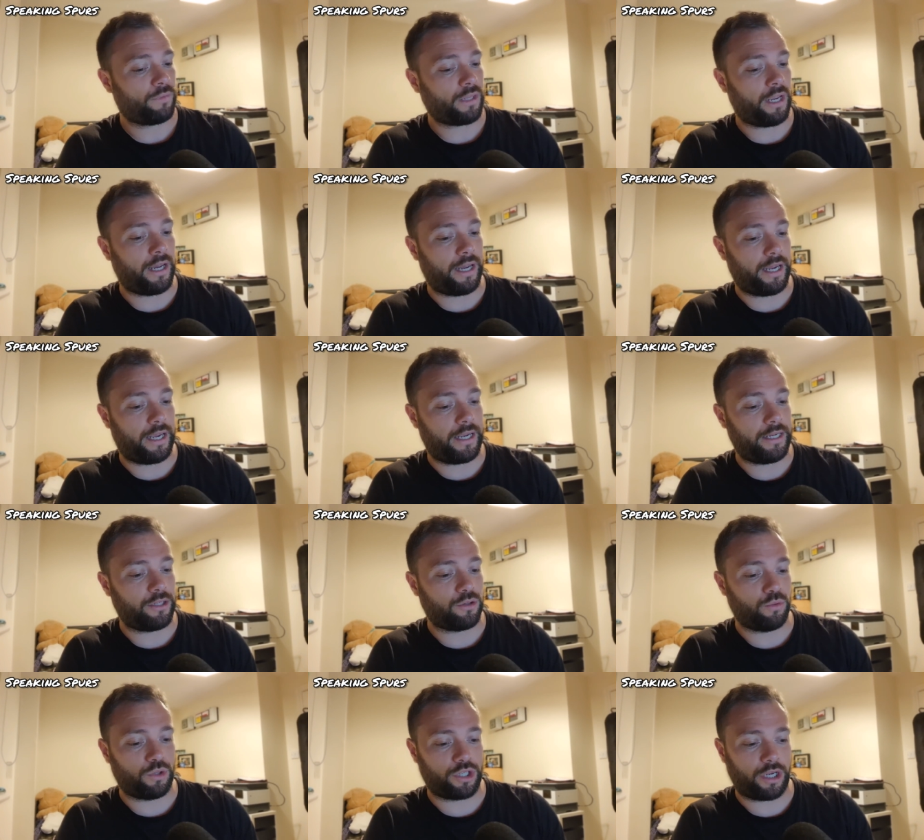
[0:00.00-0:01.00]
Uh, he's
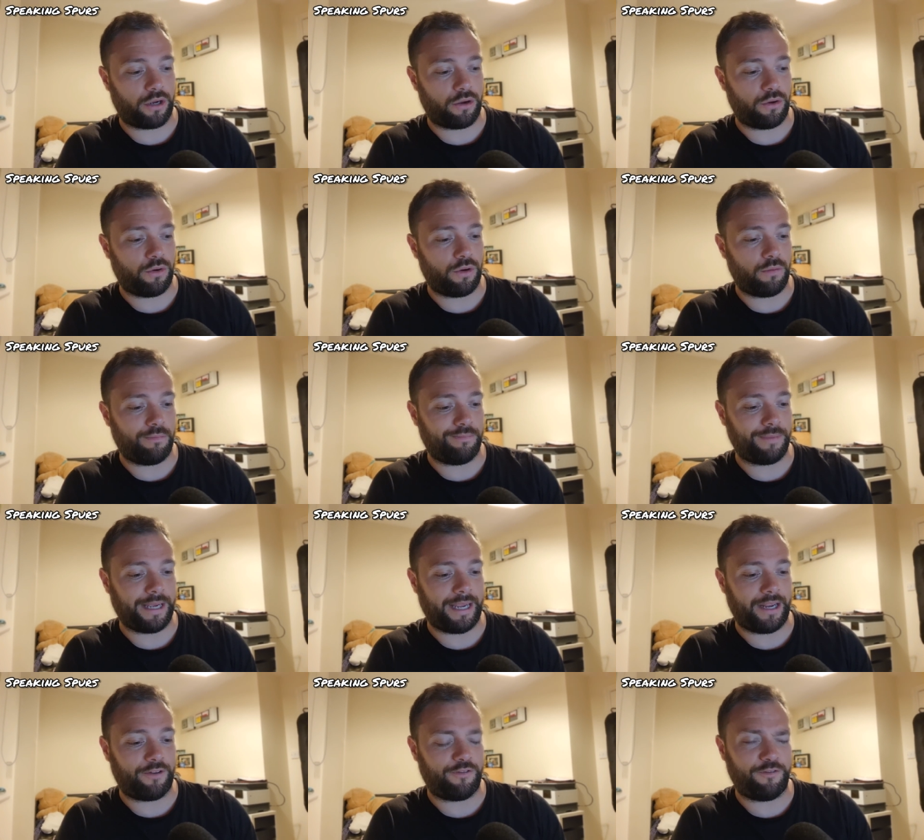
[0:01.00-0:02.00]
also
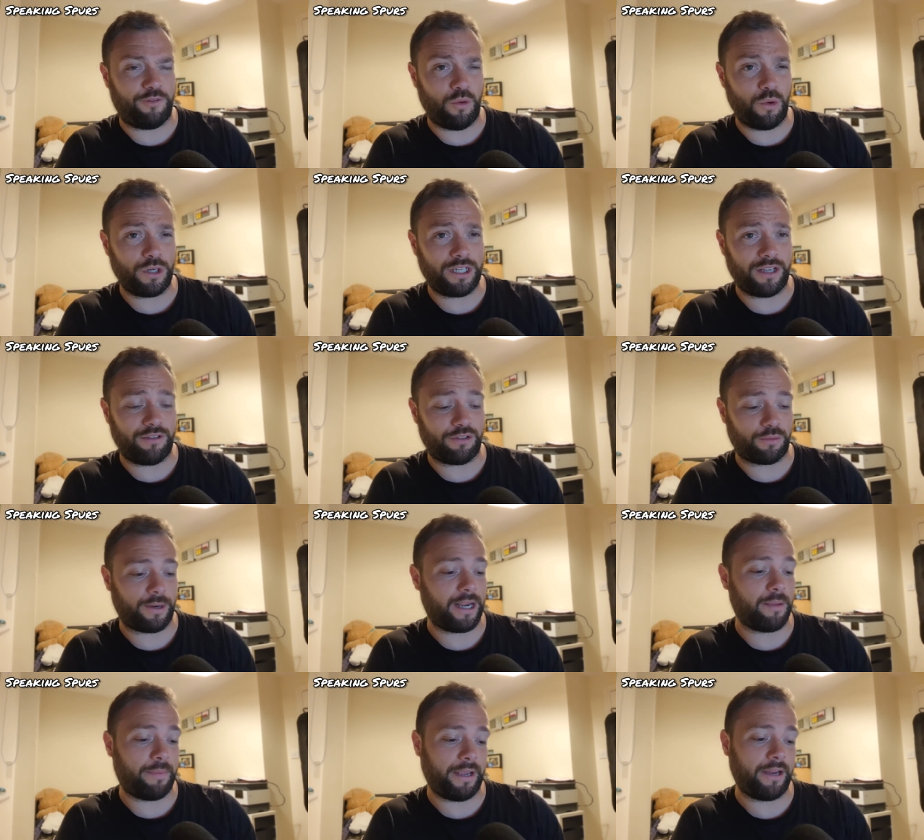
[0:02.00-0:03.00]
made
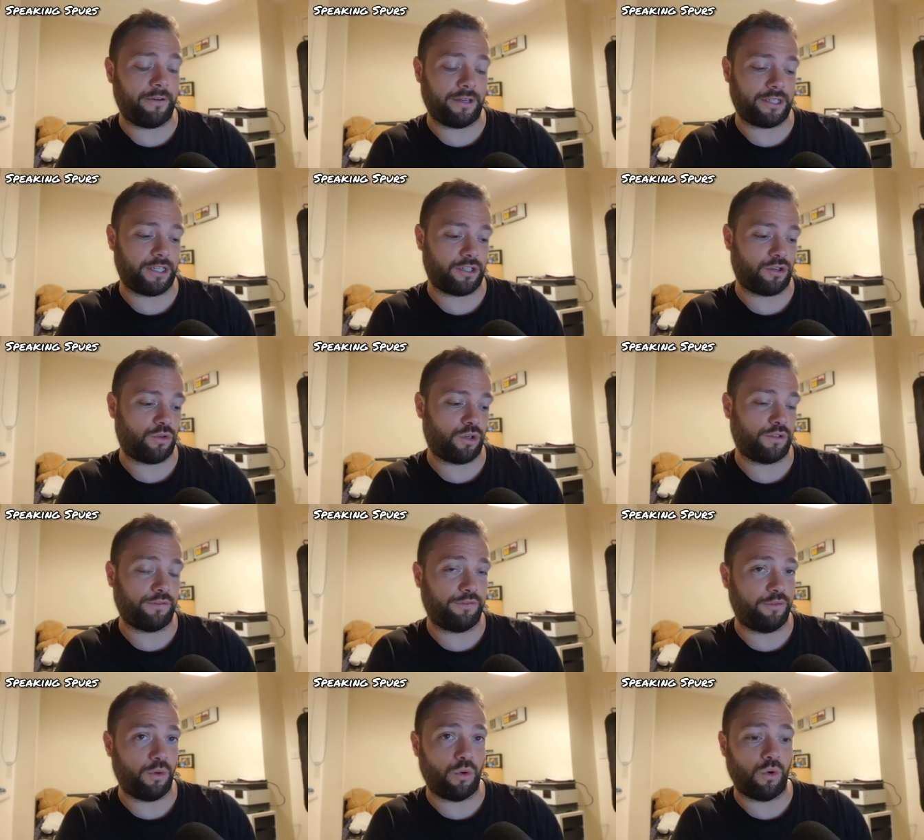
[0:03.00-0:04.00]
43 appearances across
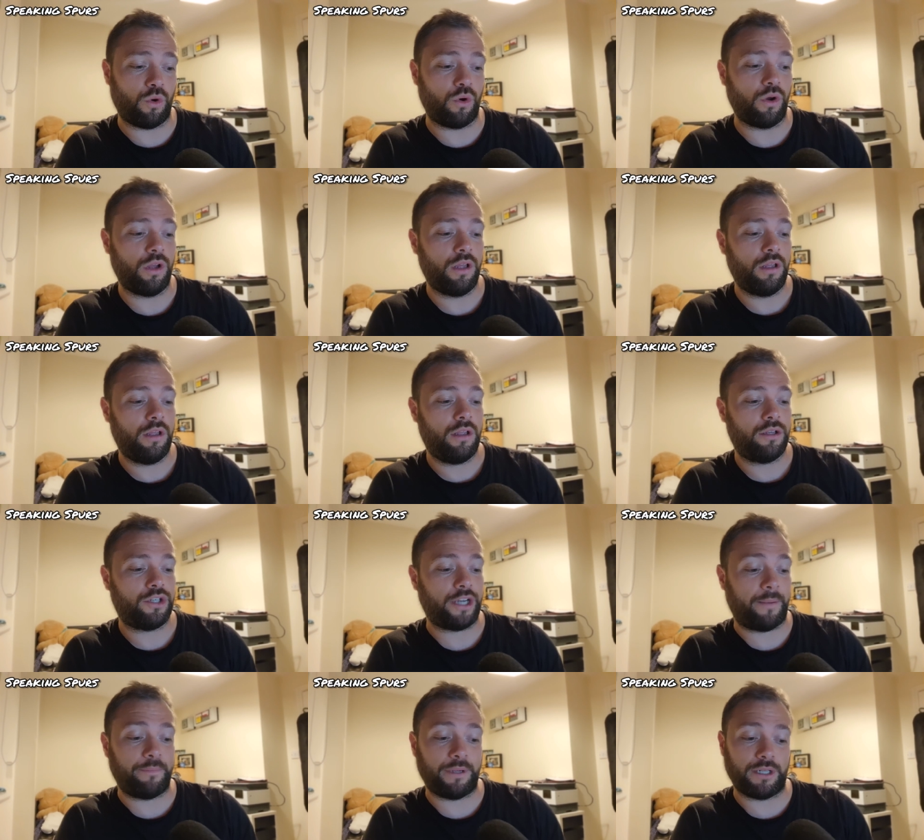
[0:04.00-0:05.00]
four
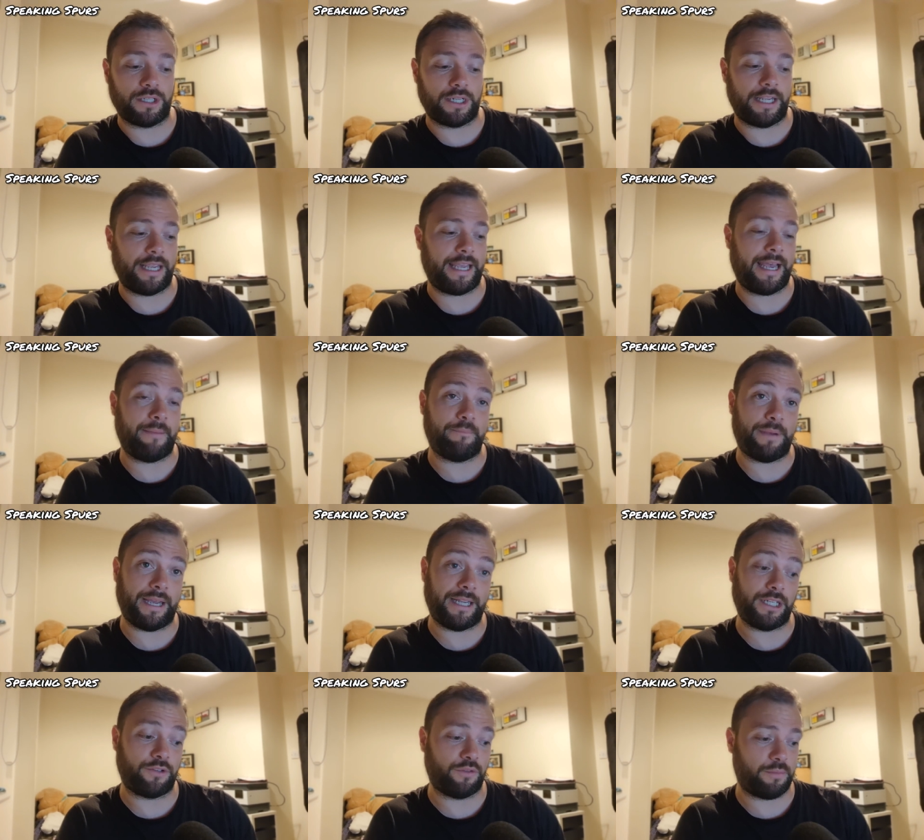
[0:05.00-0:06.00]
Champions League
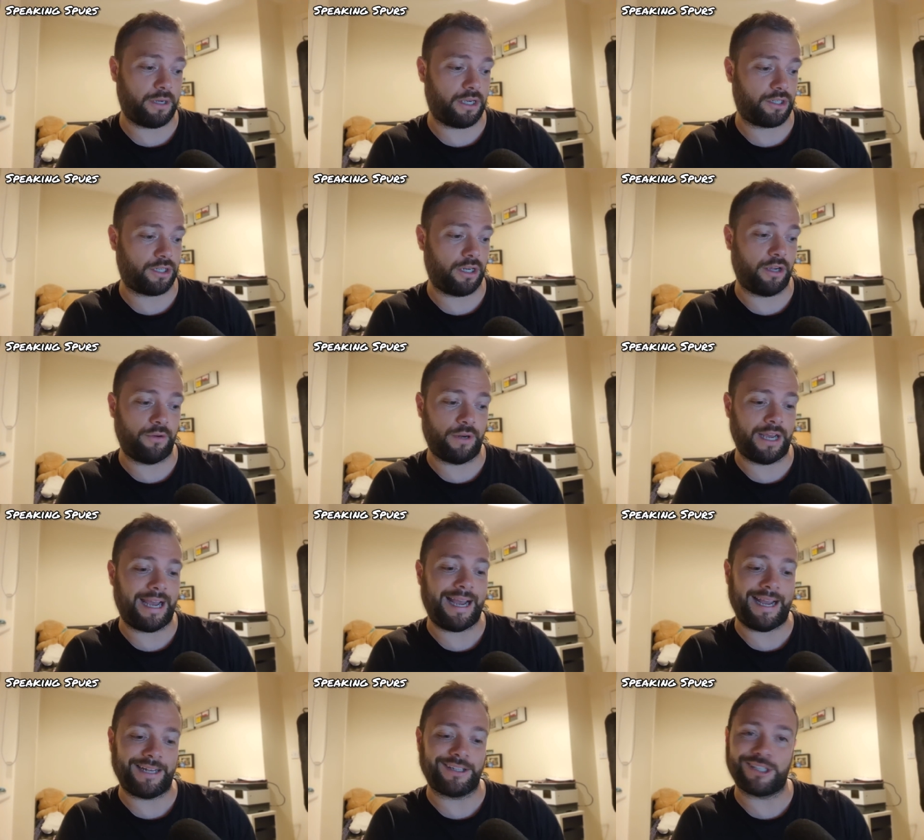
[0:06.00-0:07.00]
campaigns for Barcelona
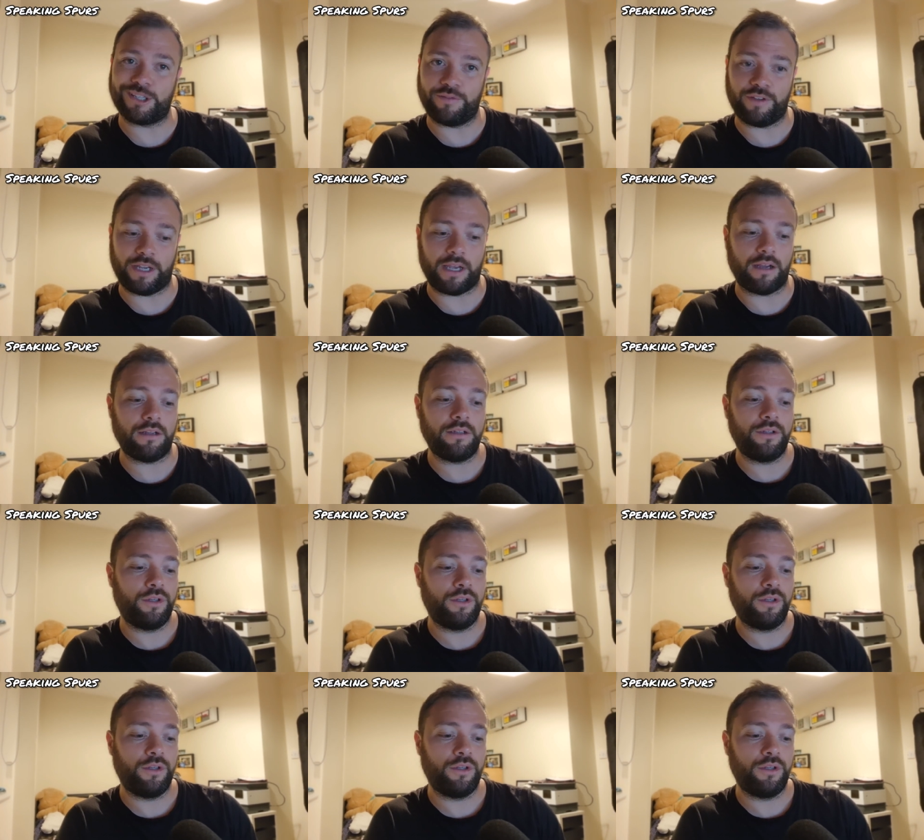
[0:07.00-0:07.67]
and Sevilla.